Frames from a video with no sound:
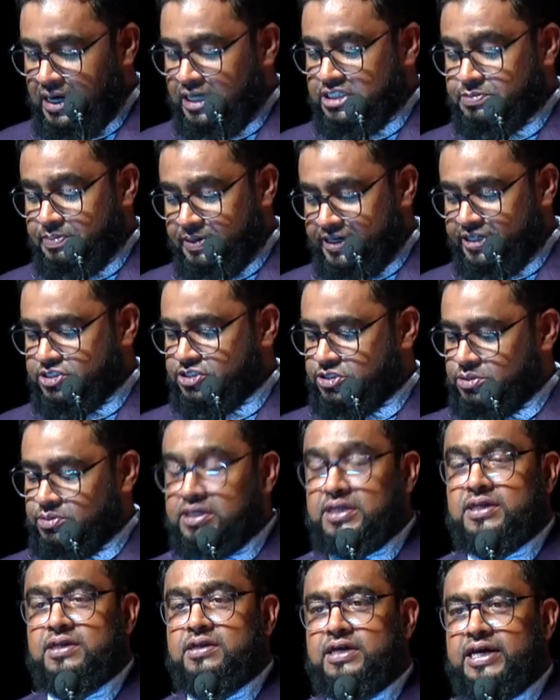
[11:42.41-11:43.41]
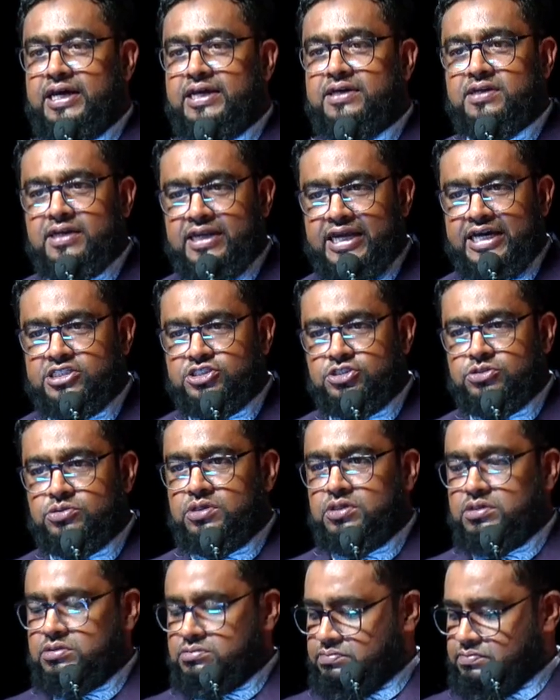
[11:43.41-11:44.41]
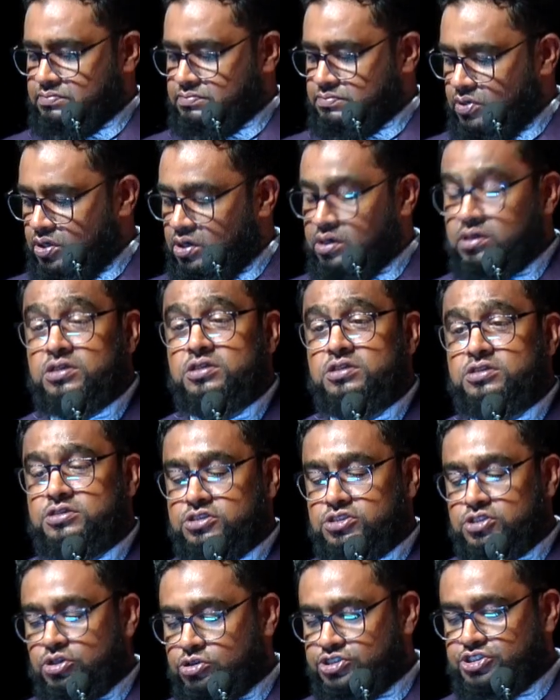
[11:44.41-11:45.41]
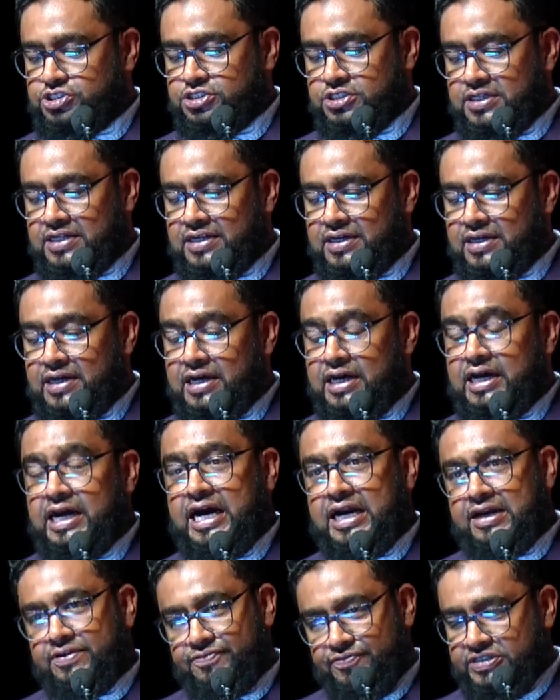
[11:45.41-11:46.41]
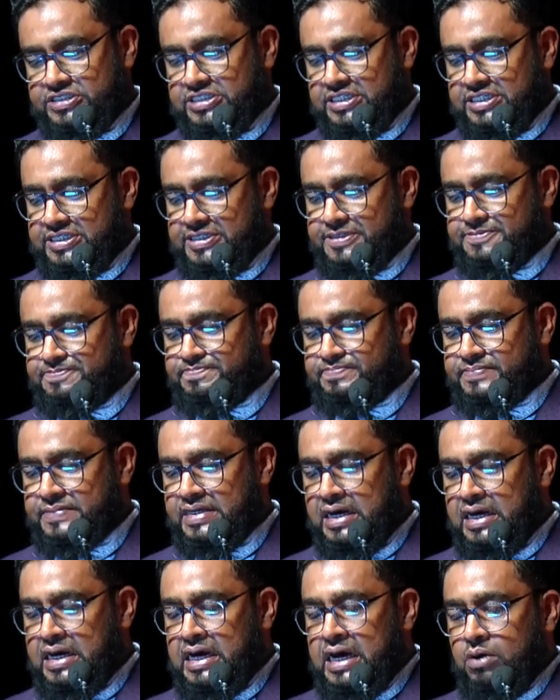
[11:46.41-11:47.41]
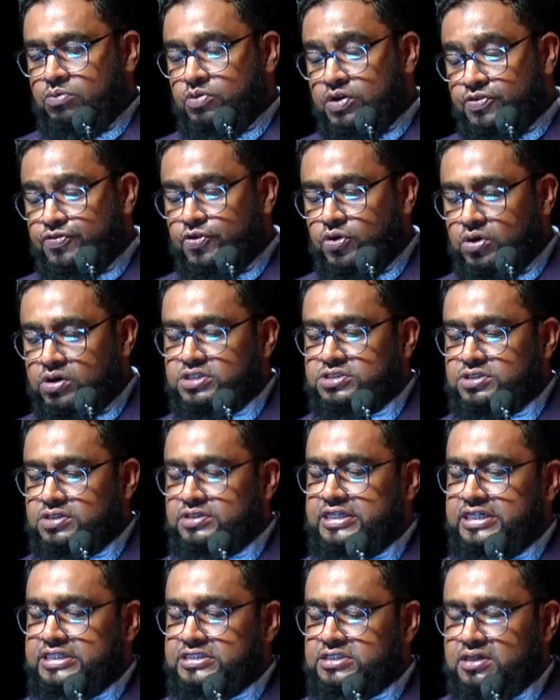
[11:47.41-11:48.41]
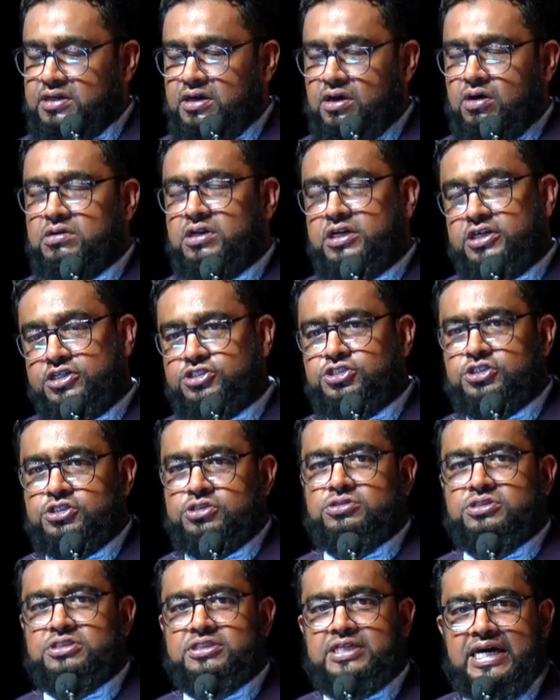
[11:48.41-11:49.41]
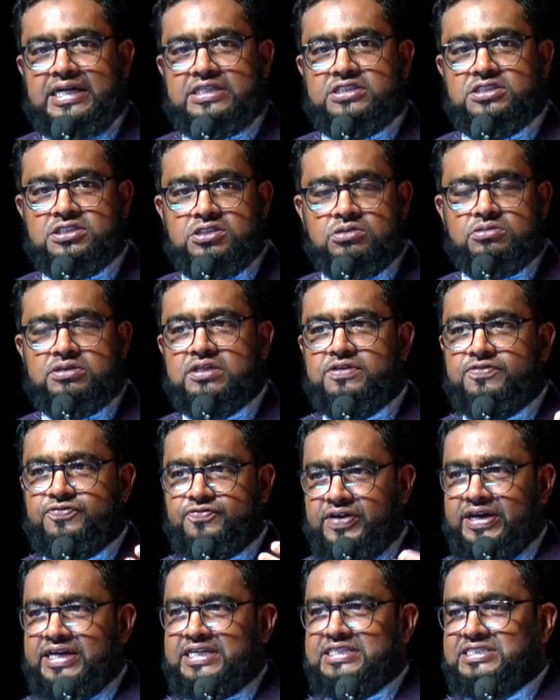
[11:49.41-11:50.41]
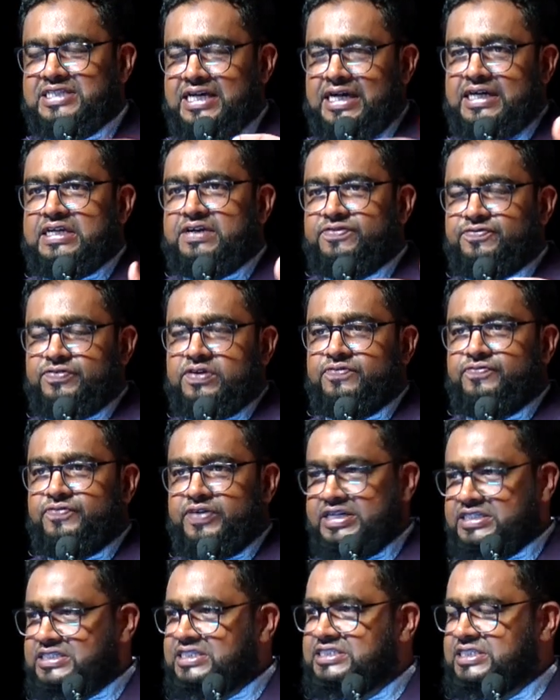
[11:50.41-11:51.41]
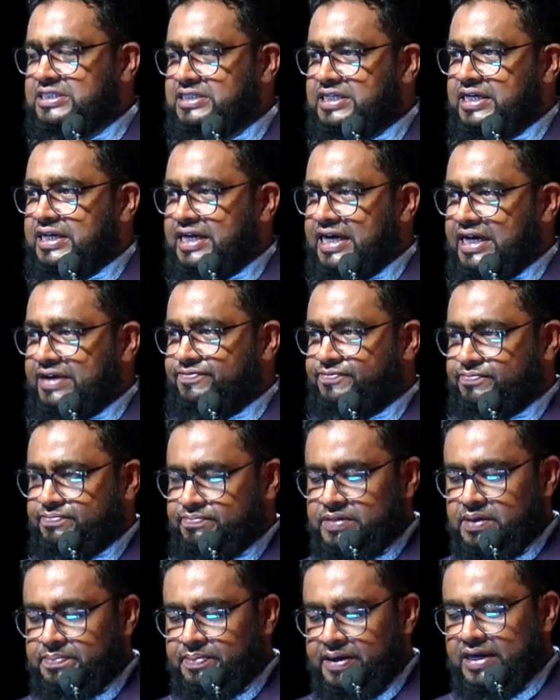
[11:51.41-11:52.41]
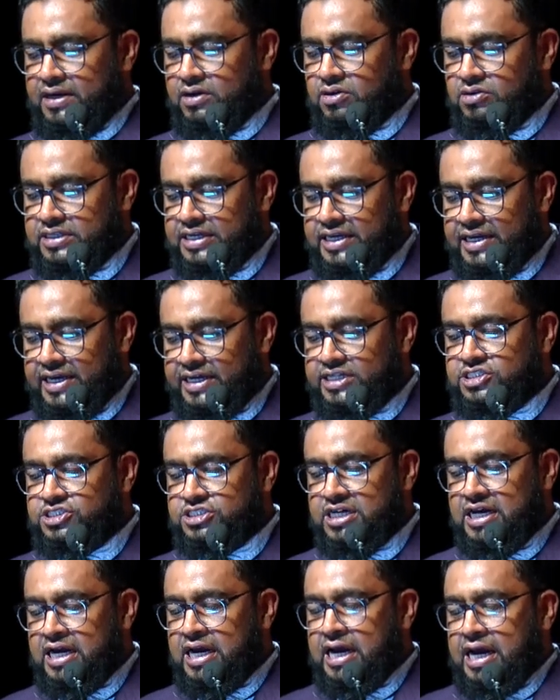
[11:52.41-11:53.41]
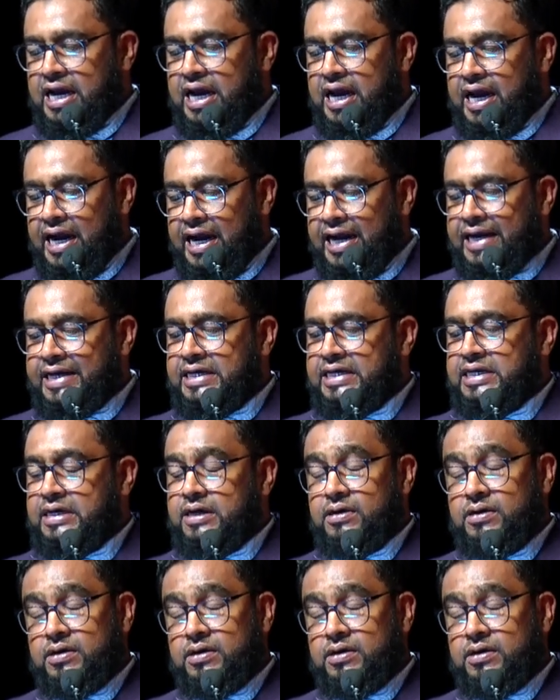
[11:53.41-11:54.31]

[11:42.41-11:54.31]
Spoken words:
spiritual, intellectual, moral, social, and physical. We focus on issues that students face at different phases in their life, depending on their age. And